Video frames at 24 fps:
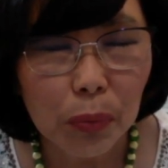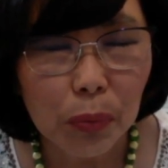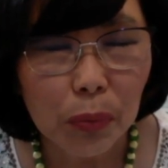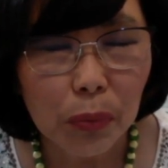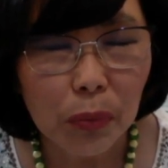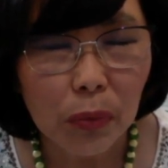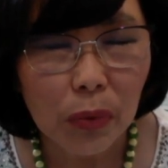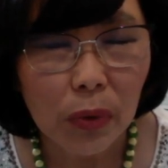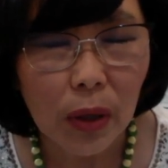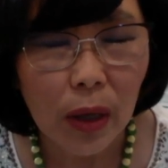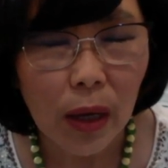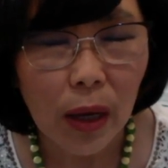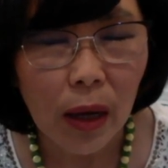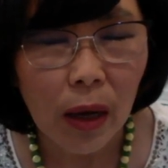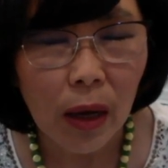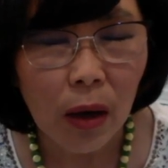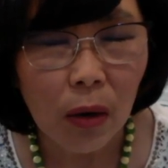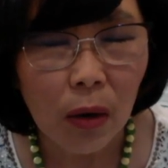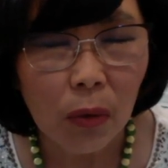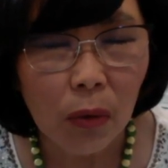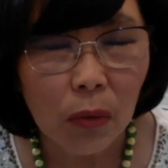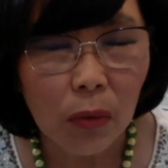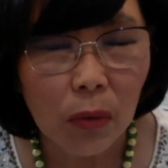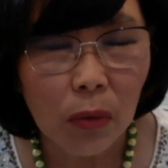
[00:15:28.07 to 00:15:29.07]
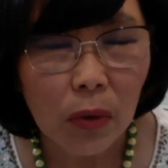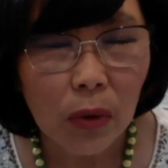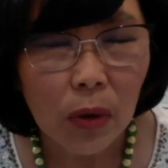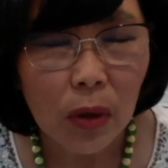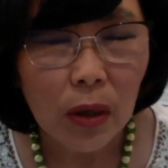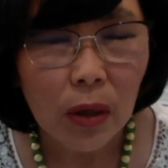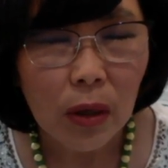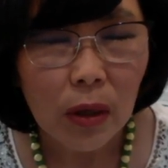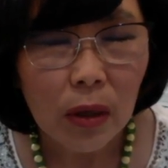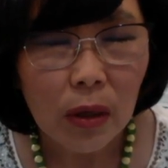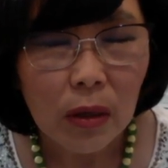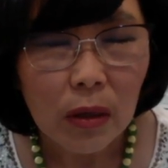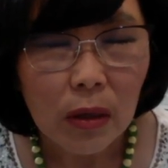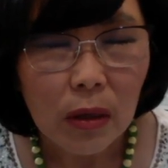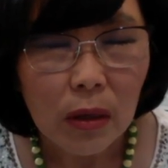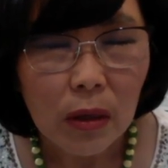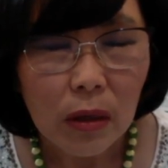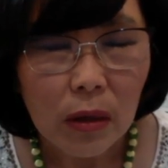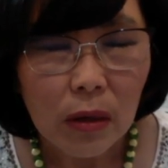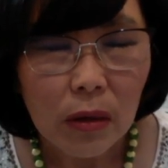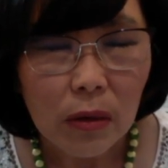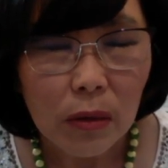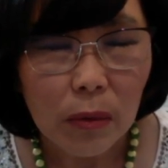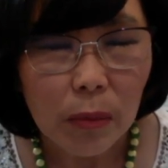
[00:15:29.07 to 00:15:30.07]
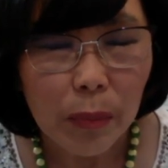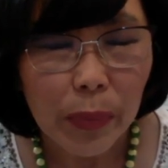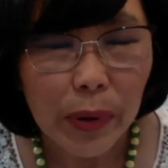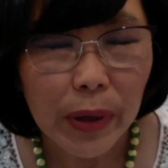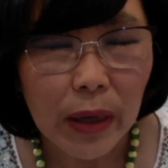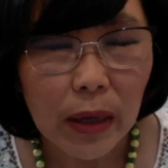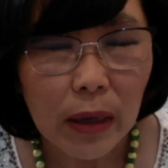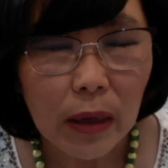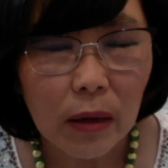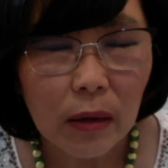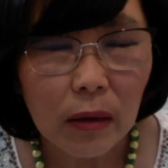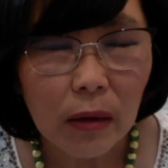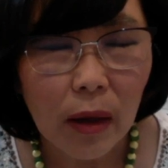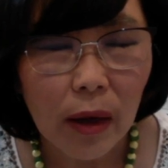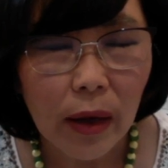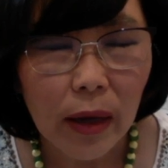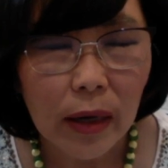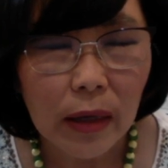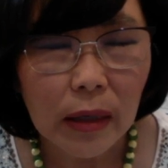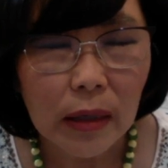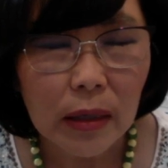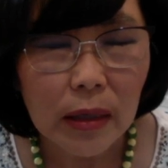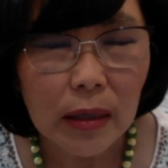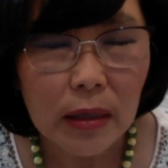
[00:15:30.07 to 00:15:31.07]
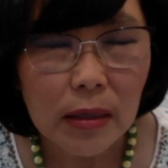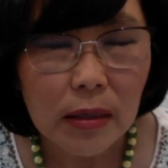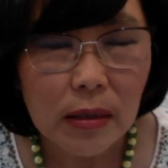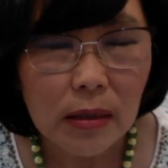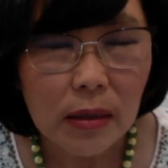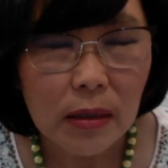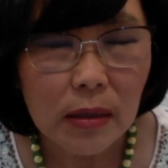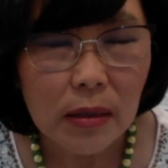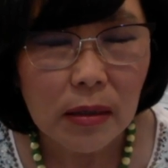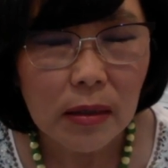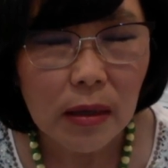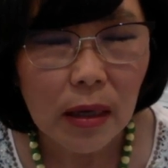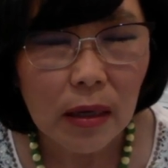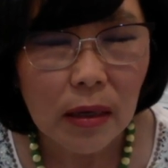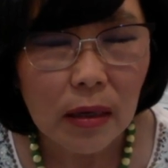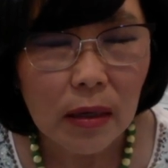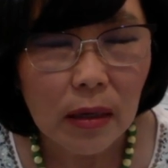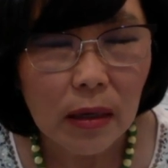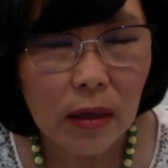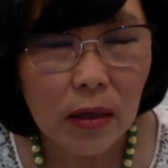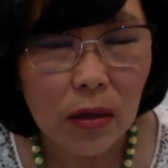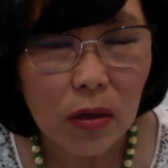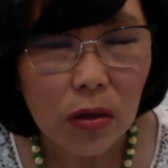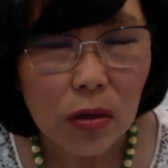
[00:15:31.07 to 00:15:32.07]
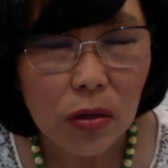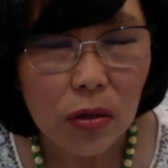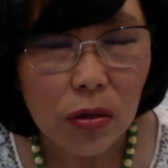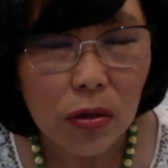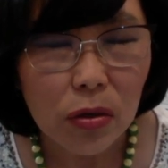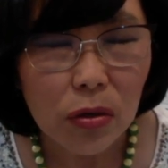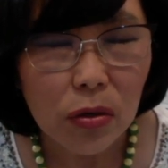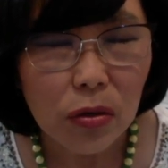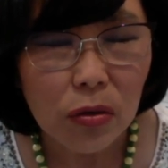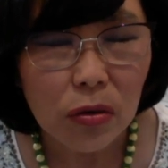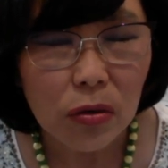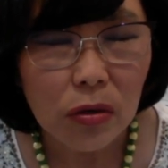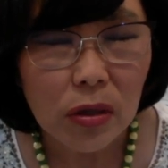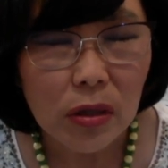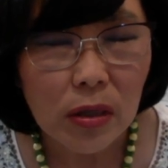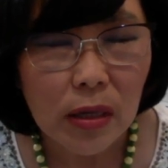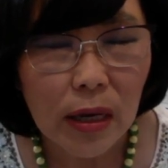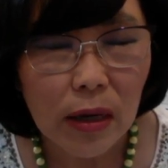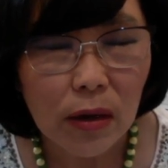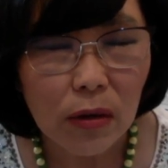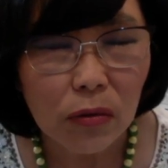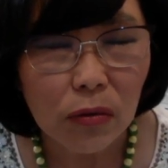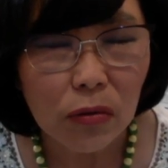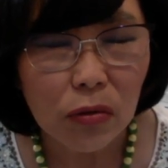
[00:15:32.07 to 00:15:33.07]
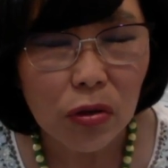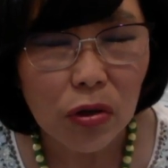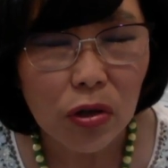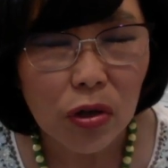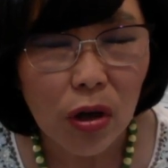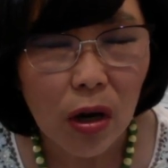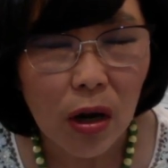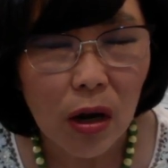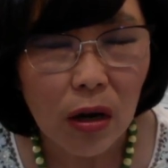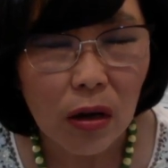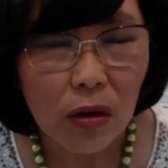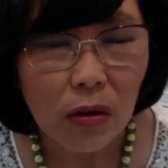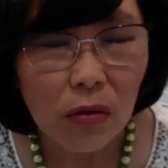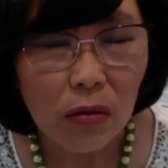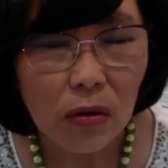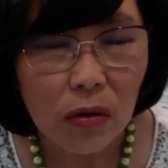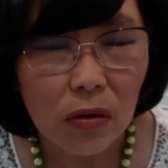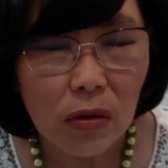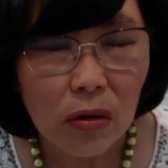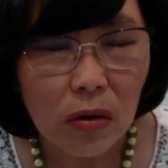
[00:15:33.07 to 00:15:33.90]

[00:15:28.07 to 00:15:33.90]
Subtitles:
Now, the pink light is descending to your sacral chakra